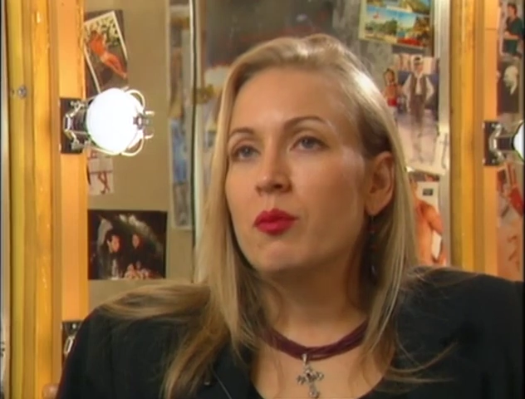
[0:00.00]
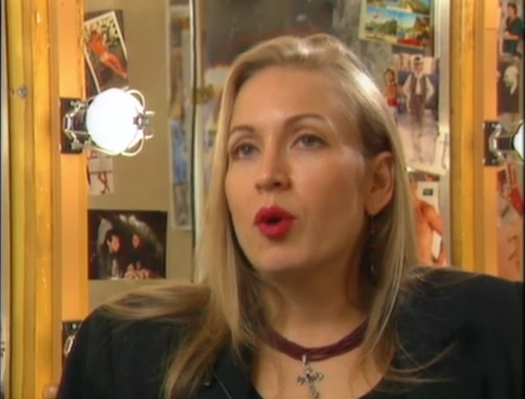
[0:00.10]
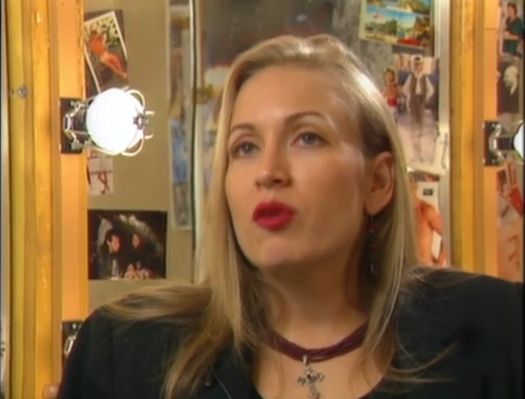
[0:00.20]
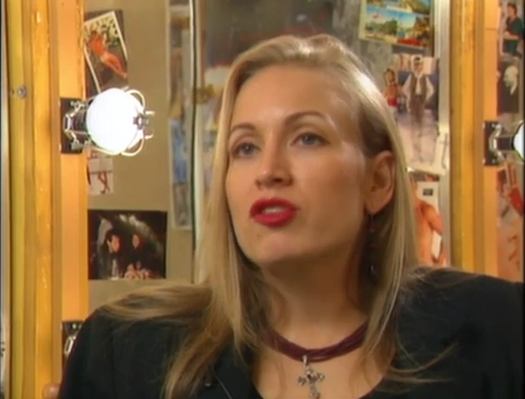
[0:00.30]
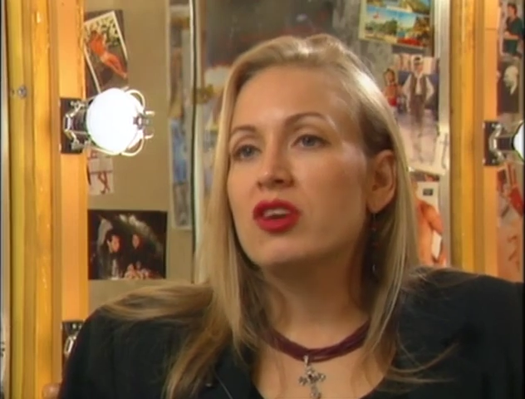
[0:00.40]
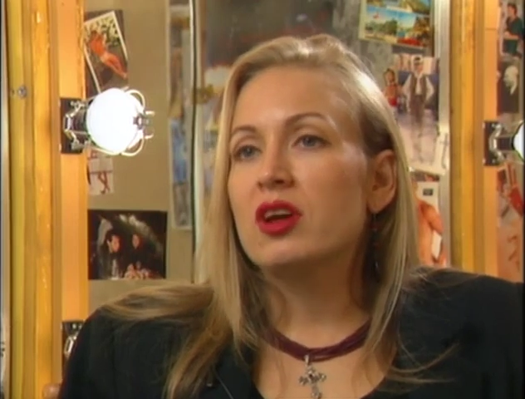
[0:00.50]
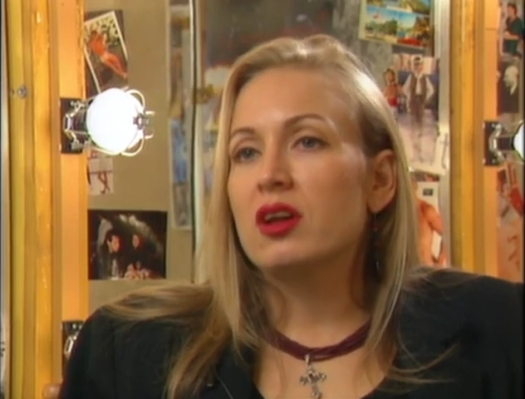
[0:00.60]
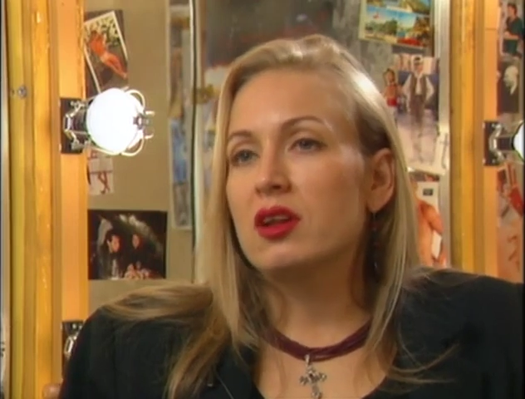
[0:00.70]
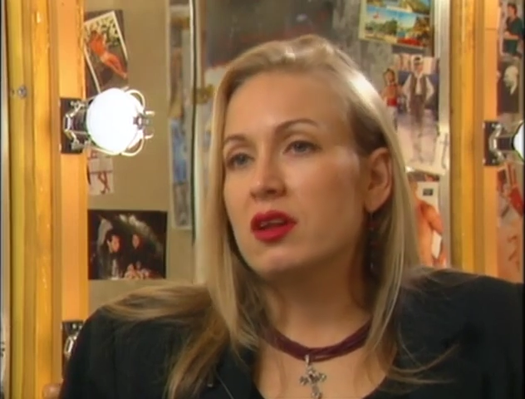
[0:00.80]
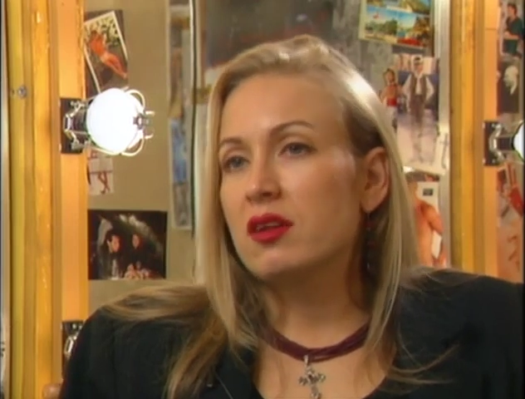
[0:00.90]
Both Gina
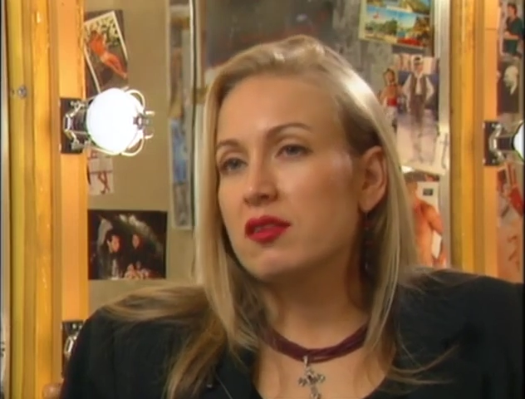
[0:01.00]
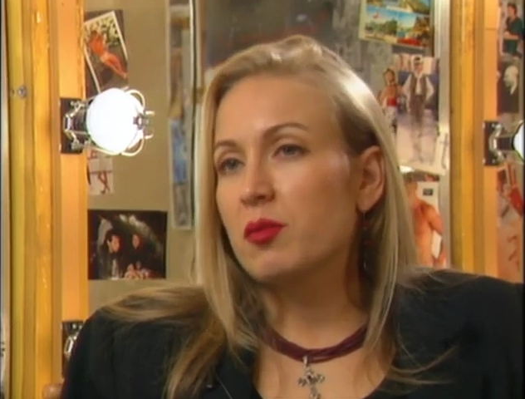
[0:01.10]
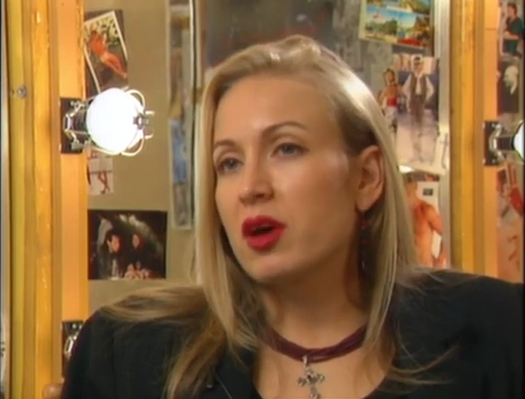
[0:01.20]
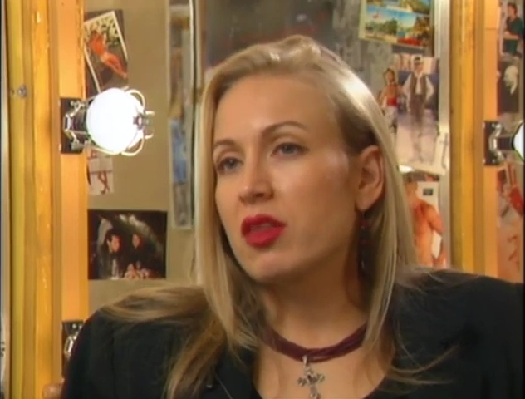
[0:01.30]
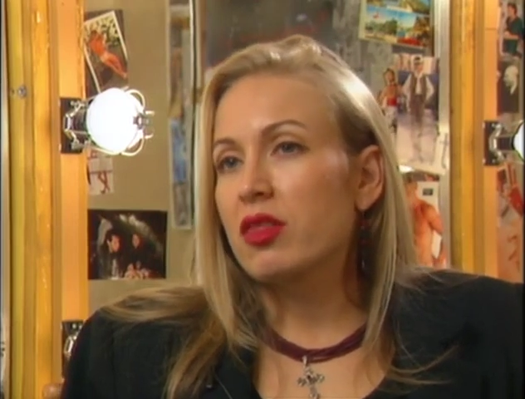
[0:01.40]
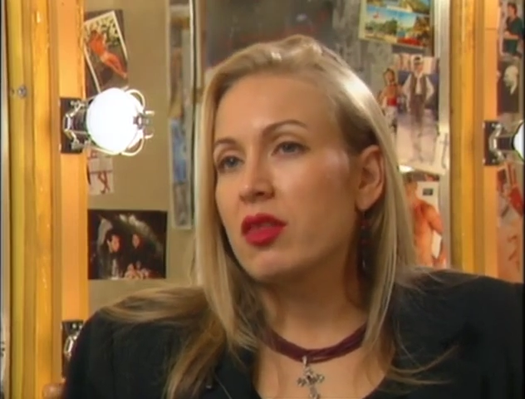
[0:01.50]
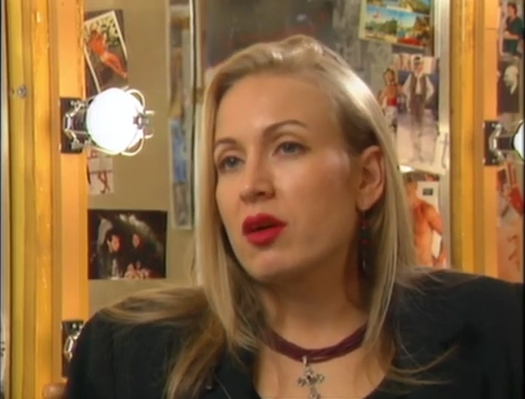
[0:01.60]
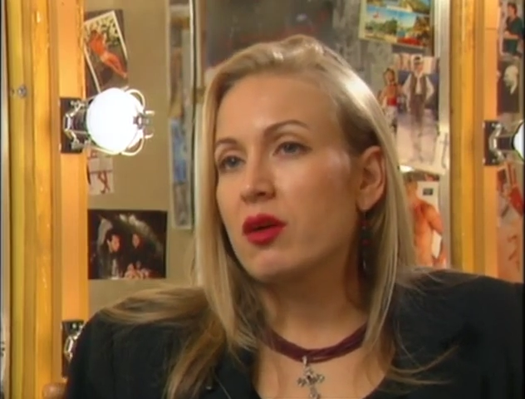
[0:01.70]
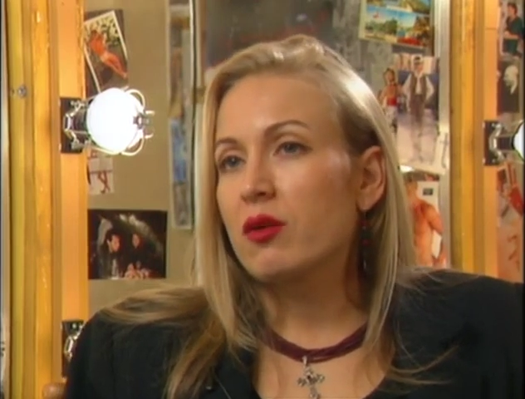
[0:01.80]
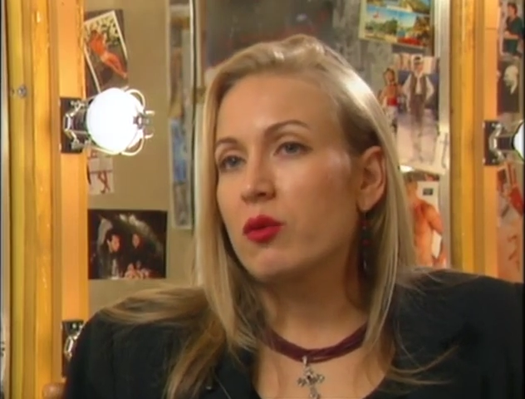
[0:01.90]
and Elizabeth
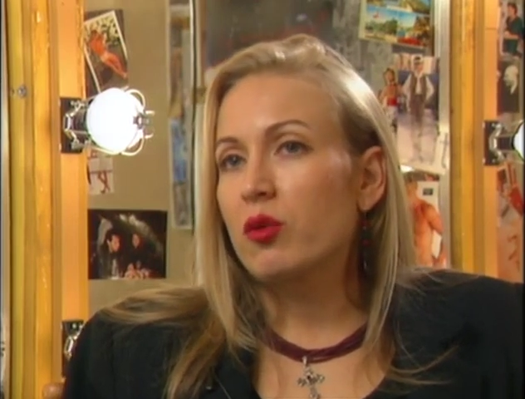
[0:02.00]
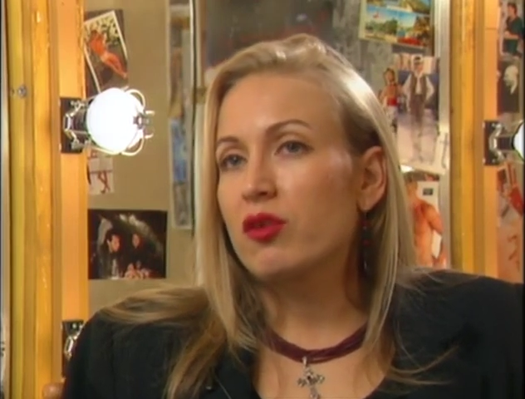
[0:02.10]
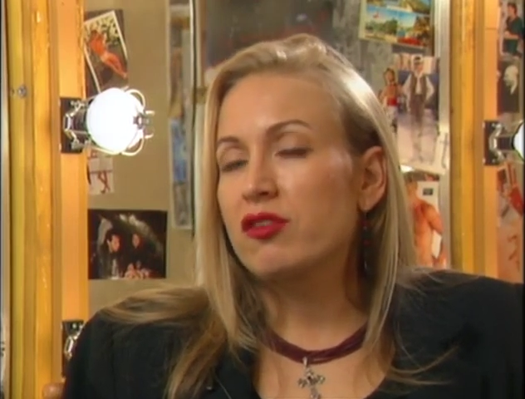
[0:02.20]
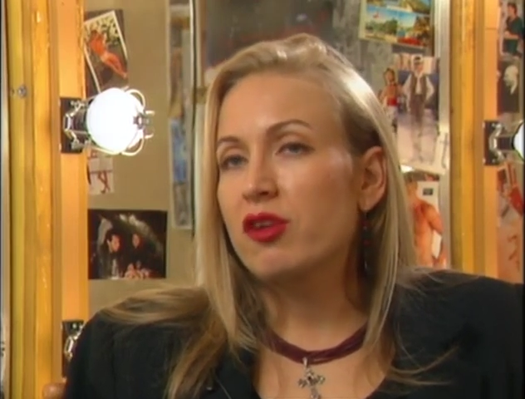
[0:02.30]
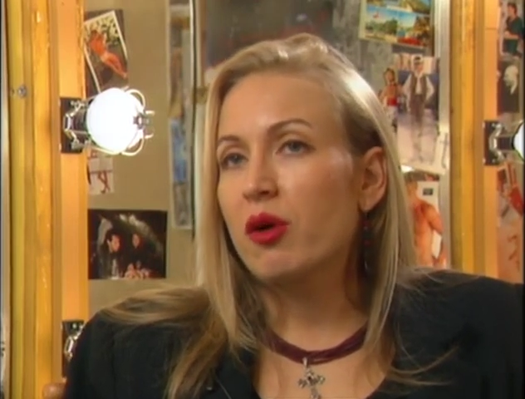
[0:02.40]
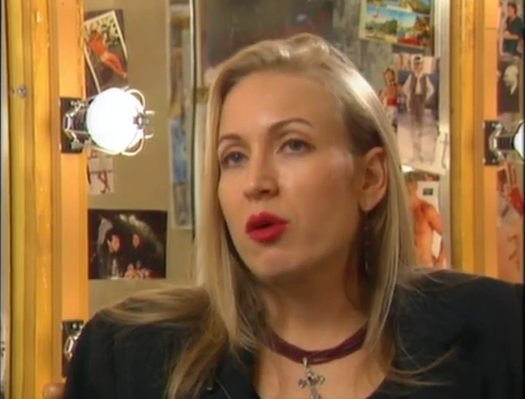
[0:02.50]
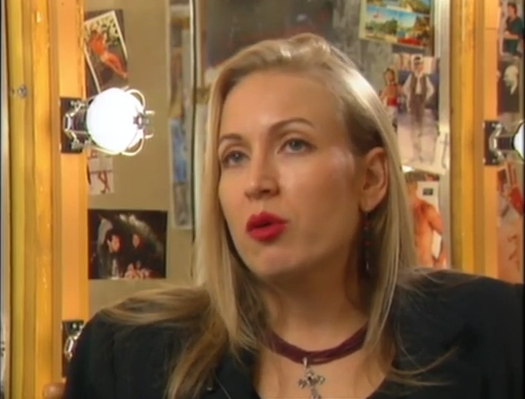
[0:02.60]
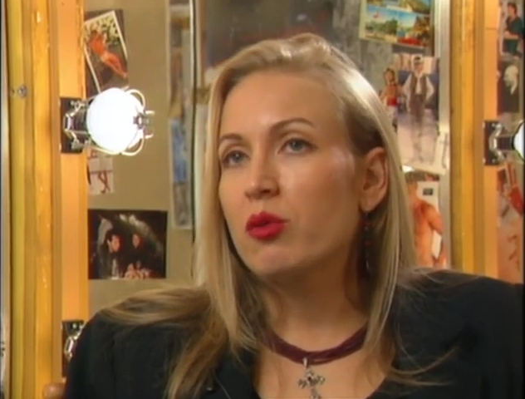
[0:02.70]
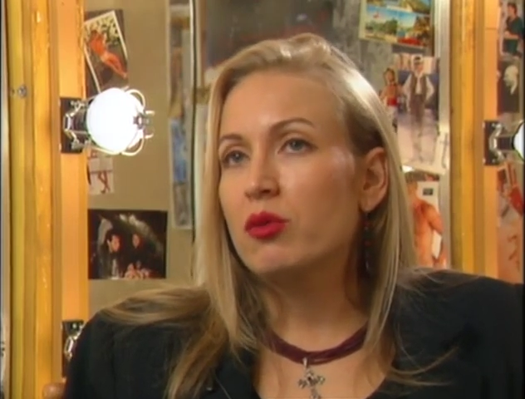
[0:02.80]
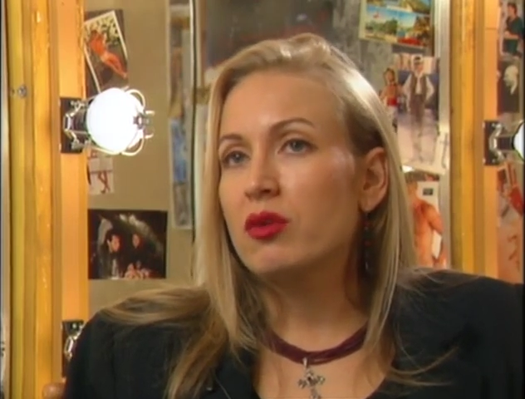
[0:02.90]
were
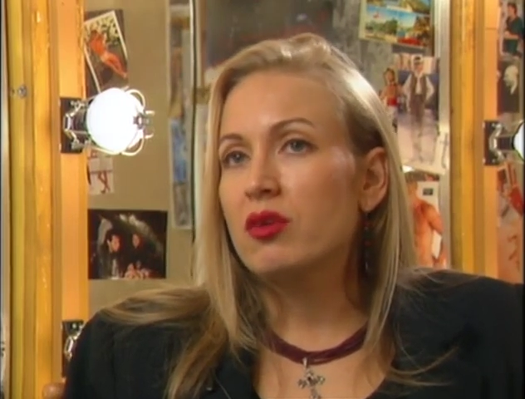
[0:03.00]
so